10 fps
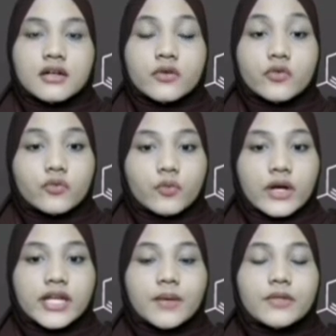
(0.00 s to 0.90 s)
Group
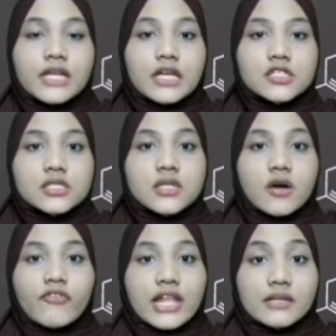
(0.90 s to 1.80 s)
1 Application of
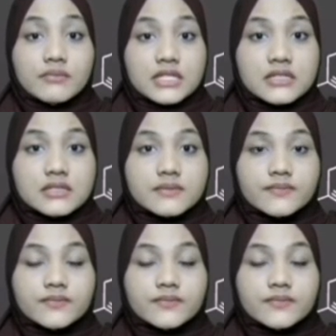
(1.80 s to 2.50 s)
Elements.